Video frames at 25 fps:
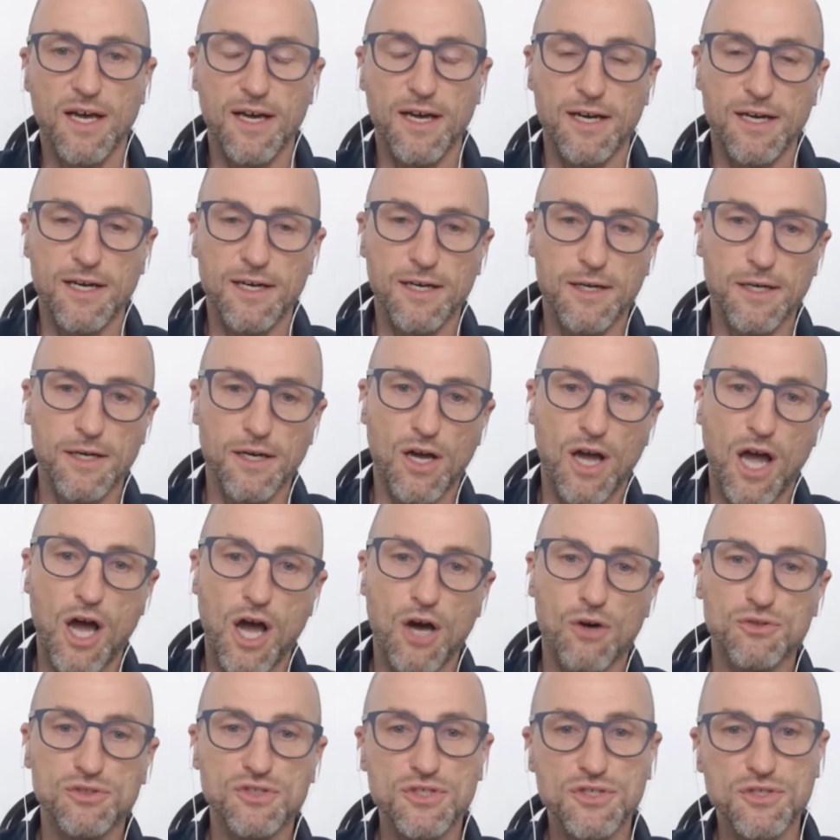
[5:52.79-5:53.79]

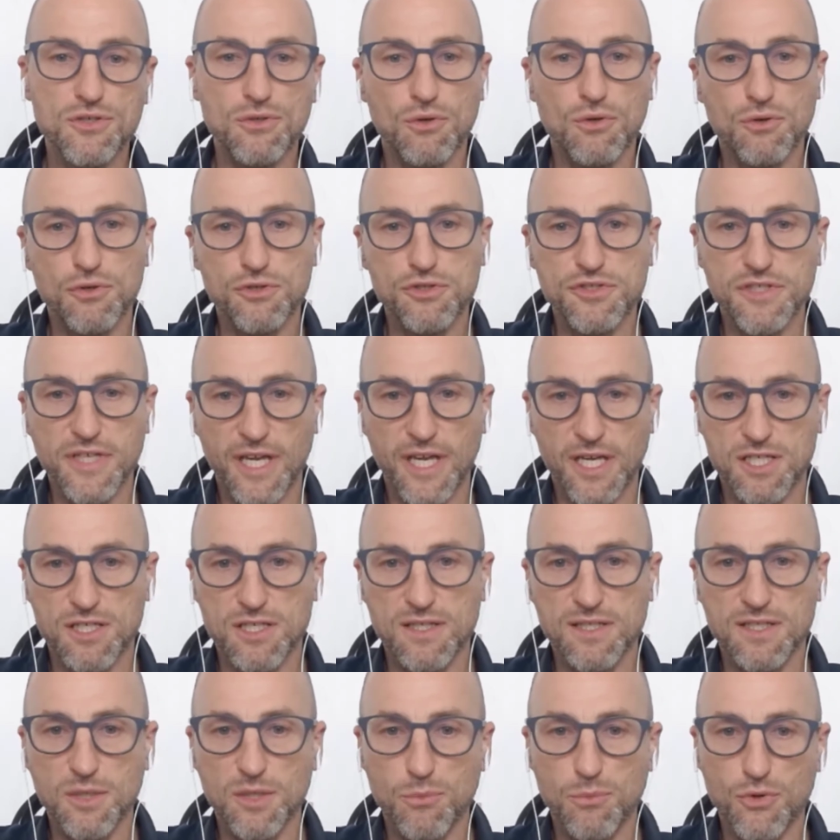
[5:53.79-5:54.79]
outsource
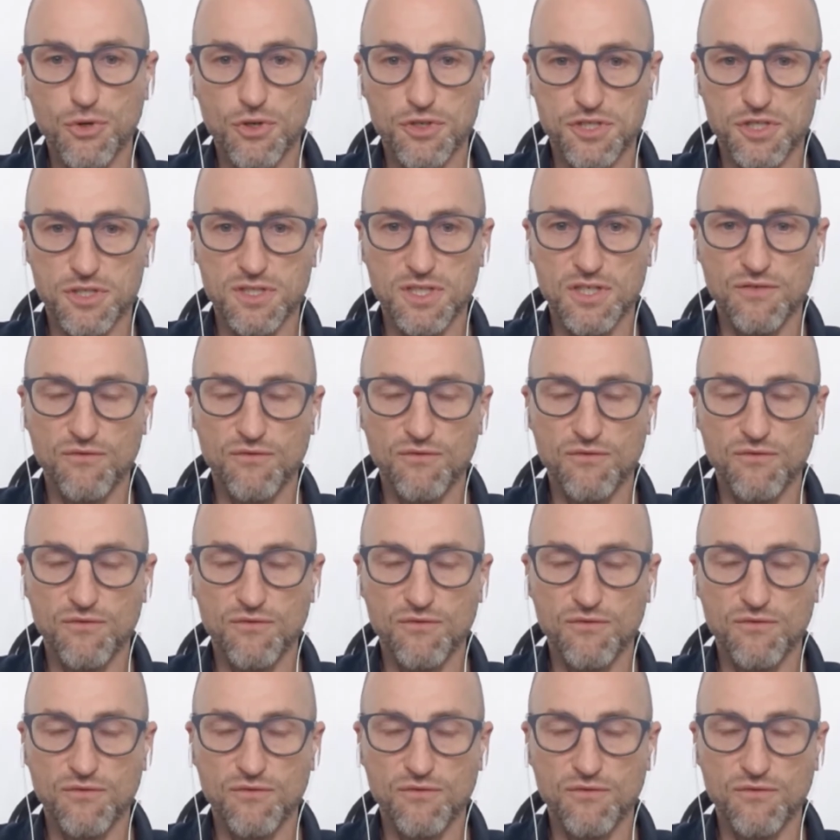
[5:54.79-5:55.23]
actually the project